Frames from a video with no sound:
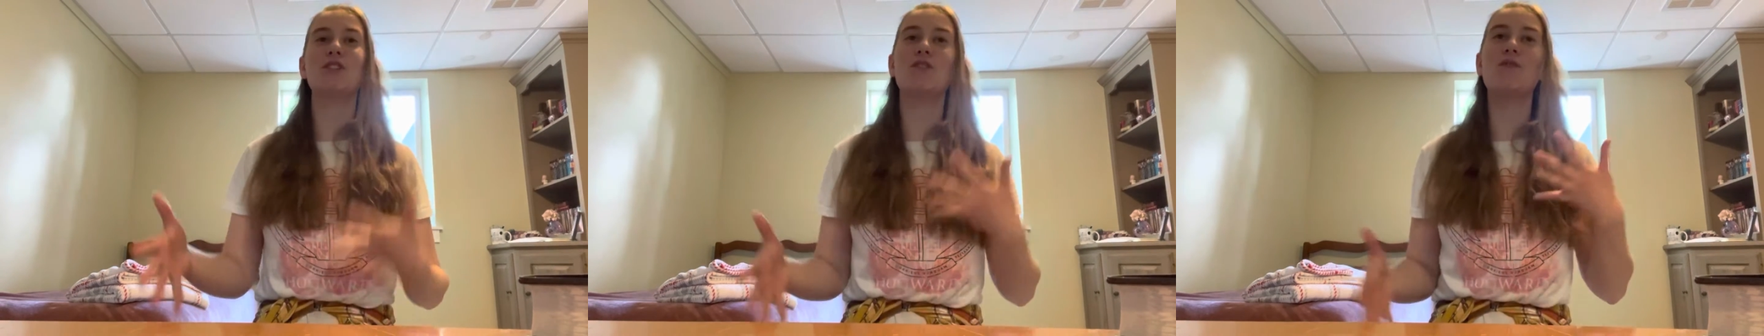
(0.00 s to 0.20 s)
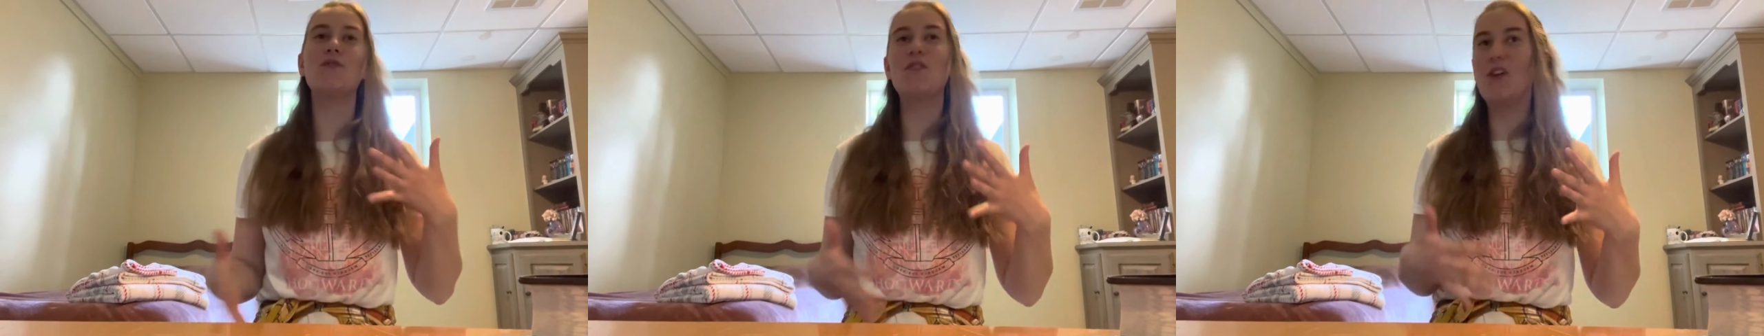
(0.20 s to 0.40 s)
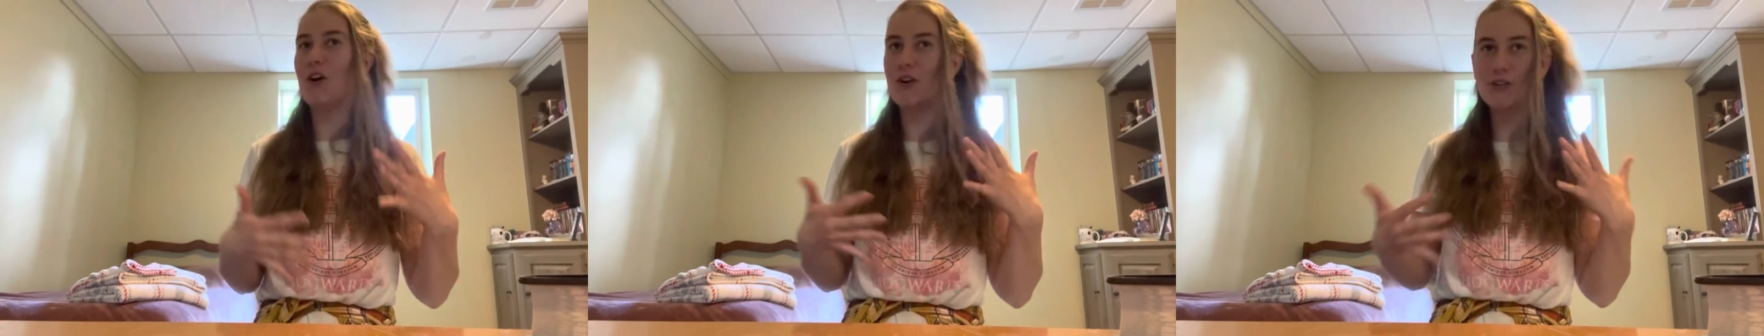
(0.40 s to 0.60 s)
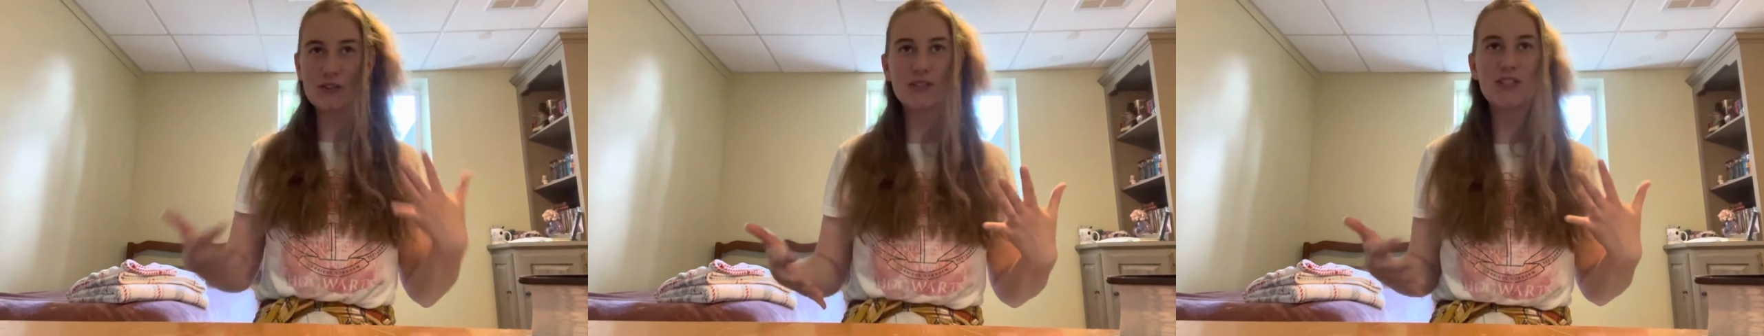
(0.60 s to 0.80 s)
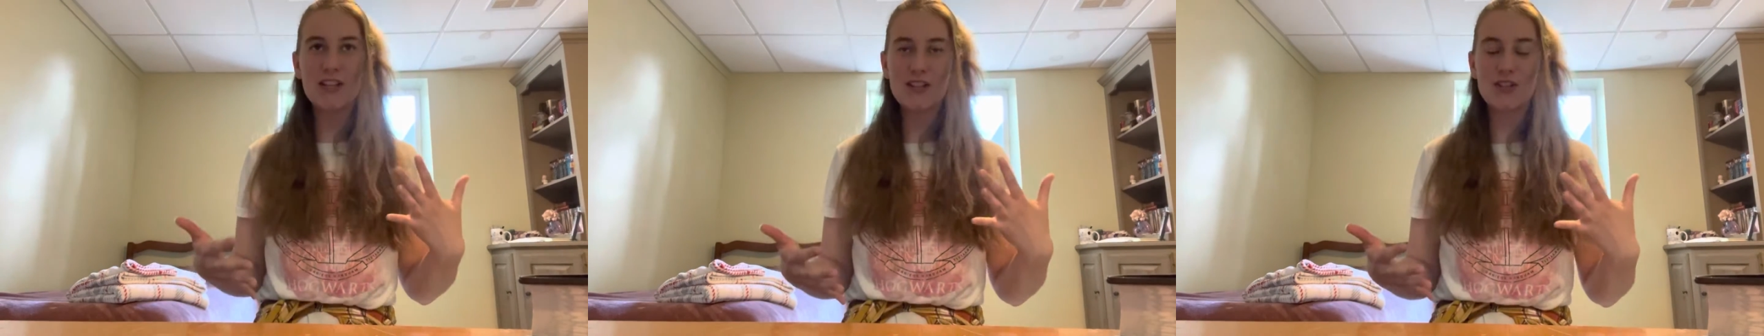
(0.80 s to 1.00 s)

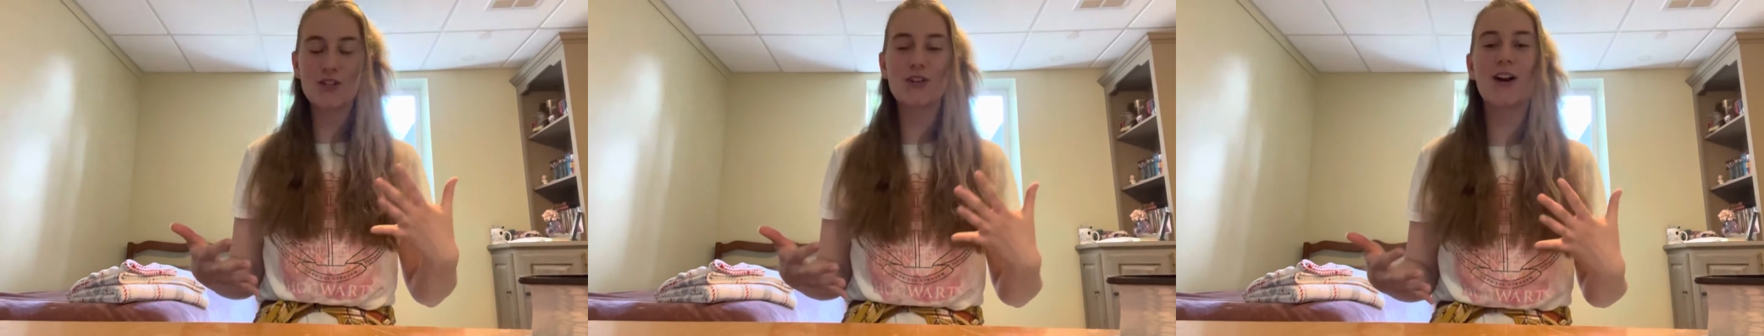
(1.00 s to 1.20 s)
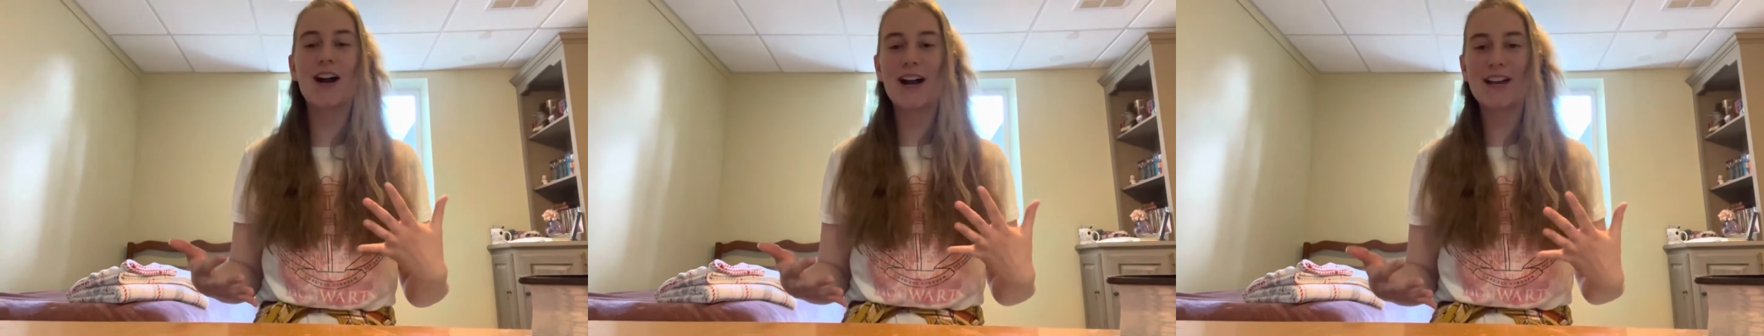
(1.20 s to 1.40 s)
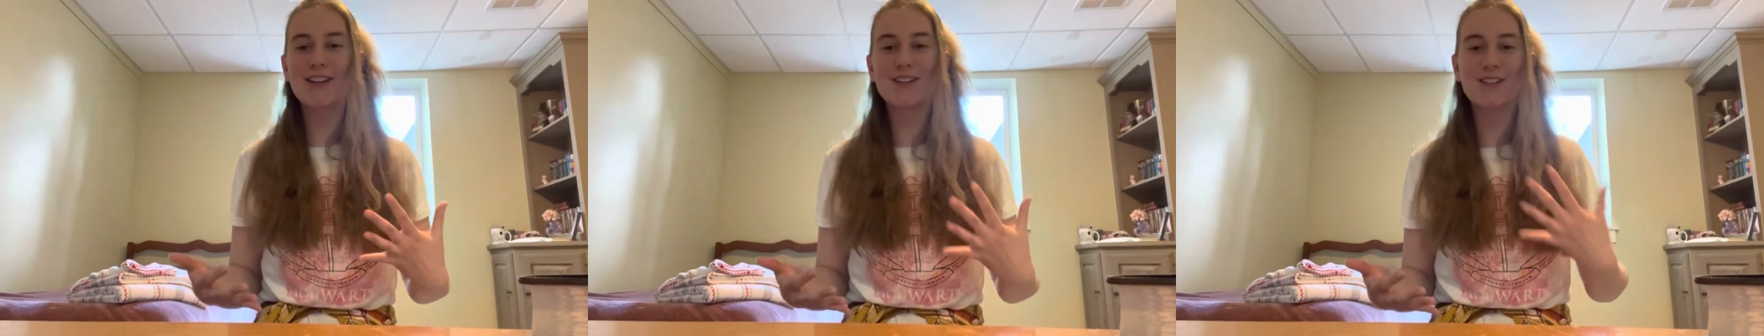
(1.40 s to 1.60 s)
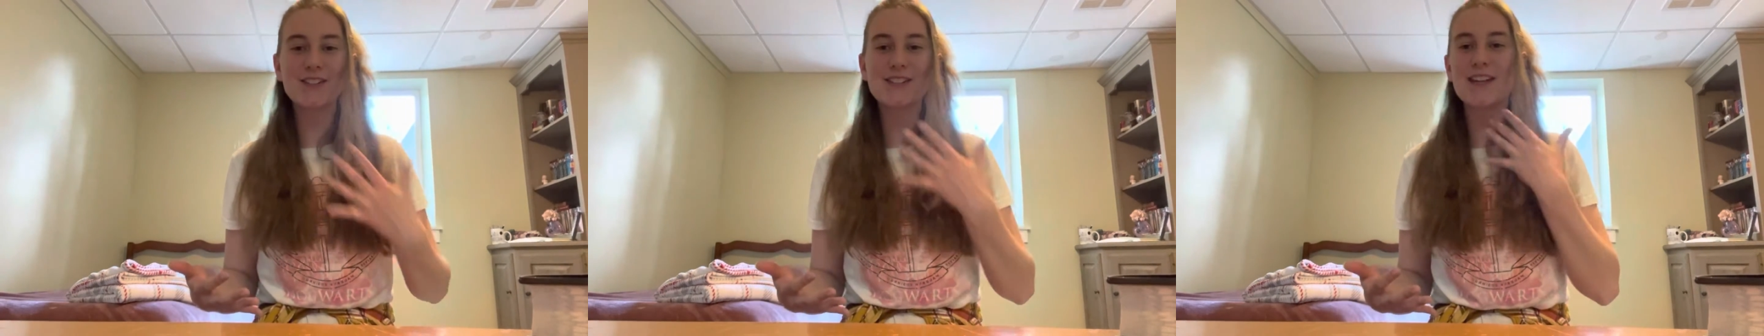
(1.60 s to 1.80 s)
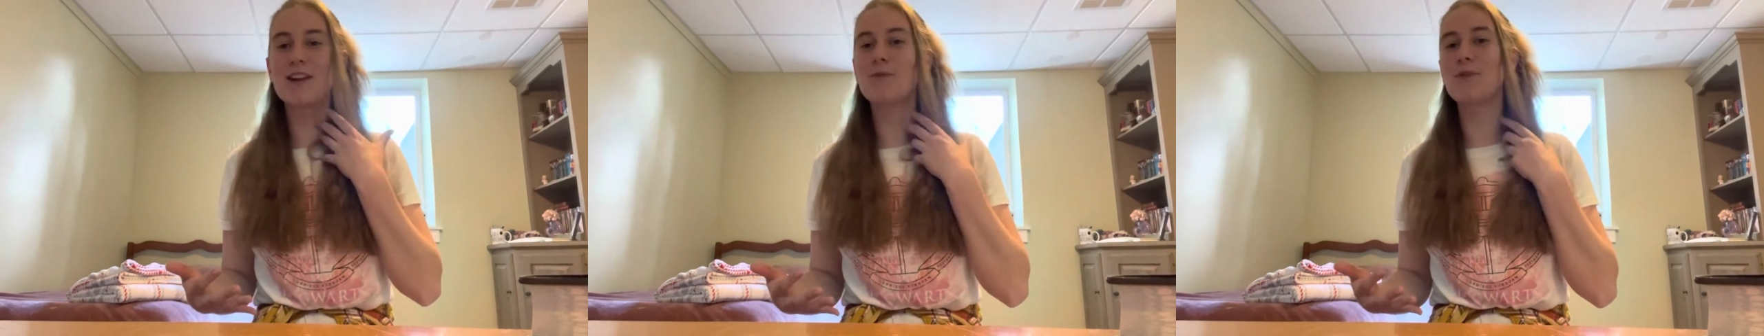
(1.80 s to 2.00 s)
involved in the
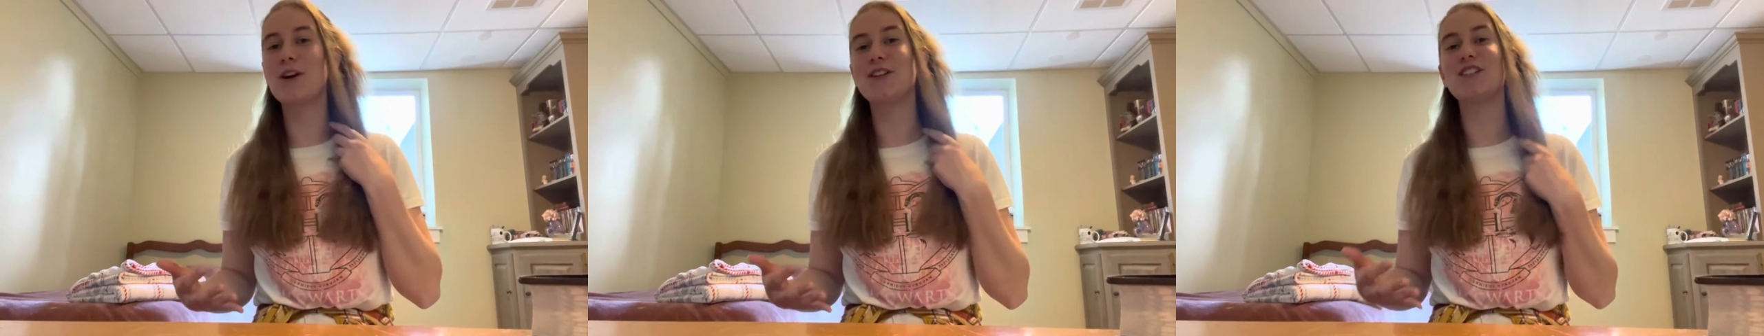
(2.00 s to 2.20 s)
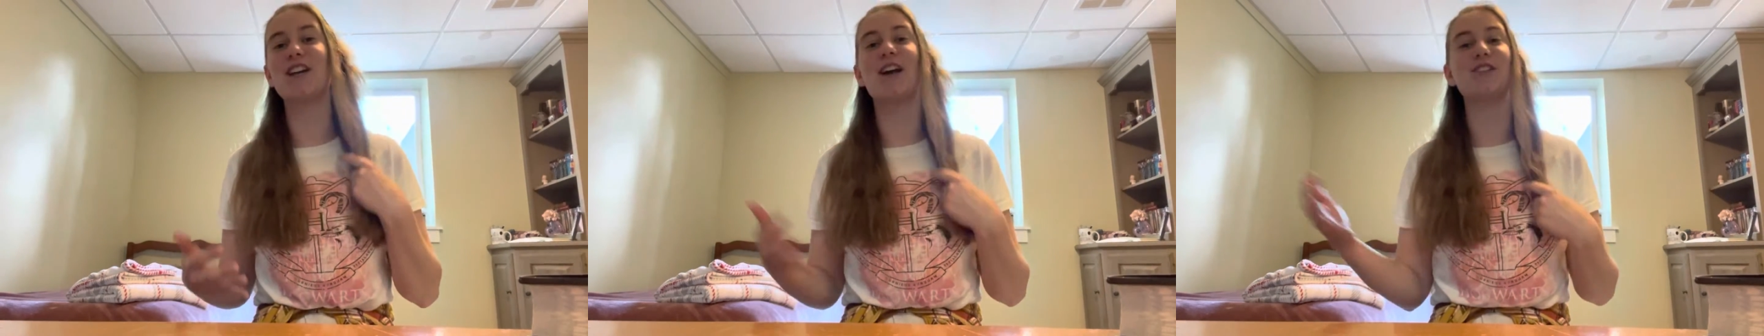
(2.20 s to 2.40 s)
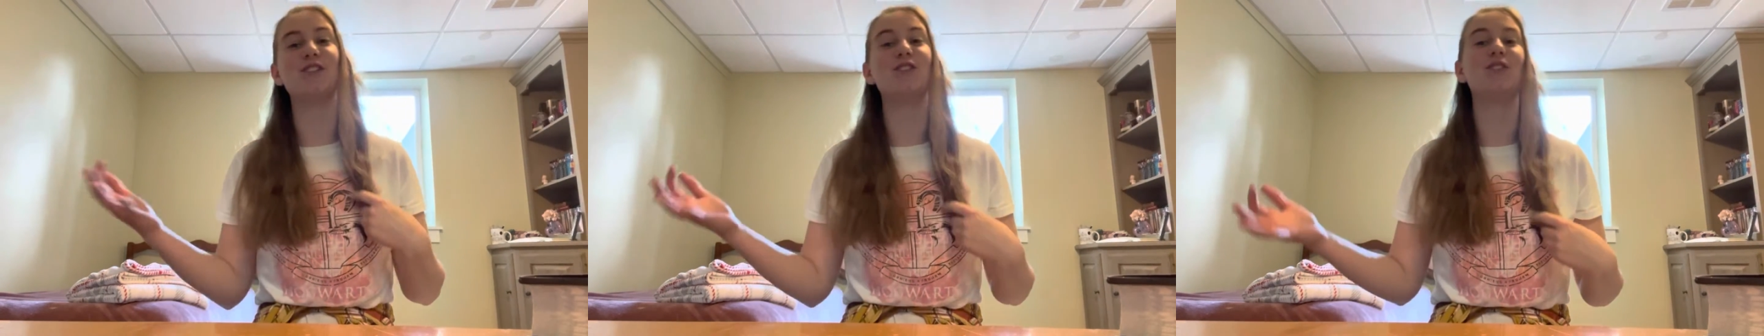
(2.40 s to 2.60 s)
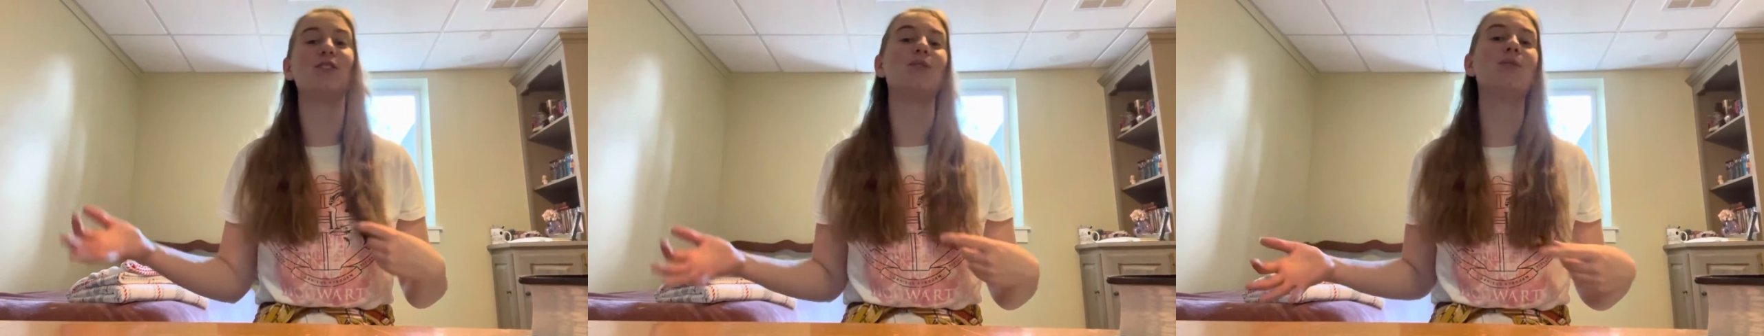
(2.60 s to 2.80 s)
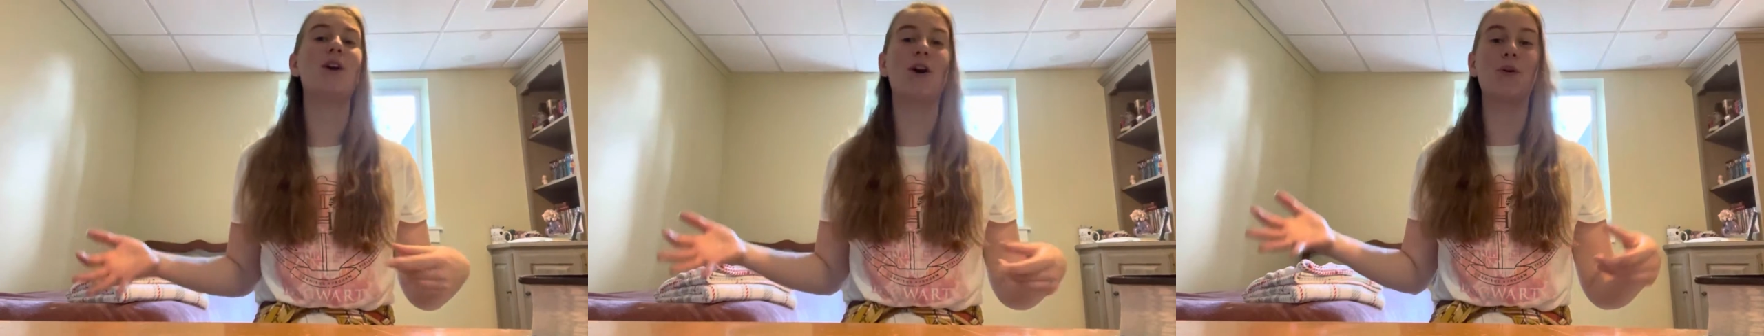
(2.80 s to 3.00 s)
trials and what she has to
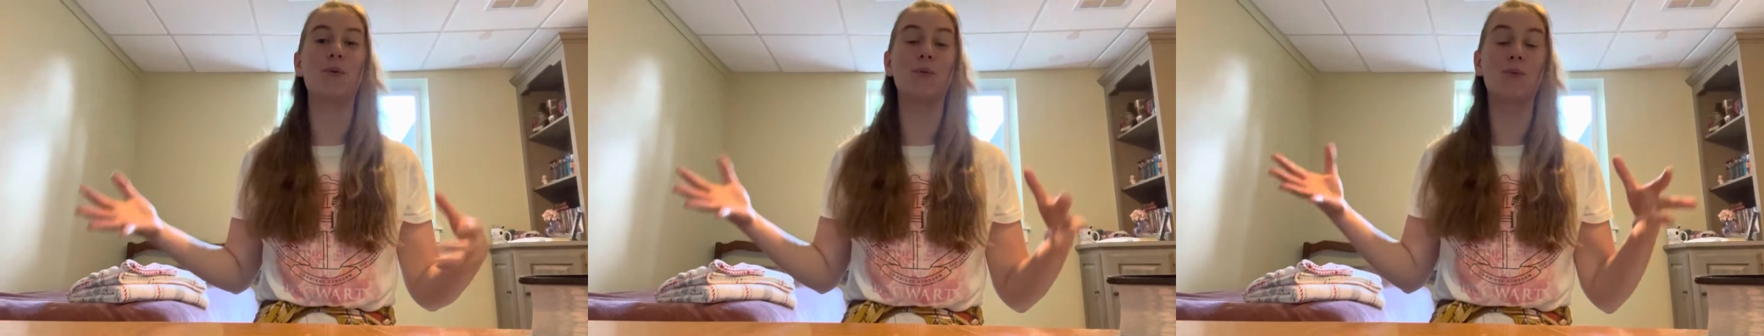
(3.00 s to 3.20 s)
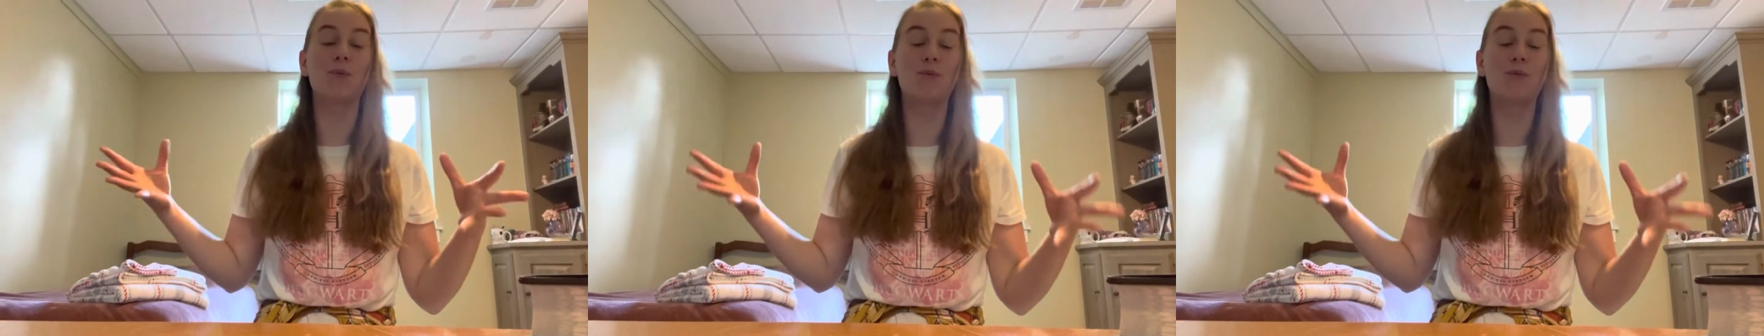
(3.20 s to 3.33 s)
do are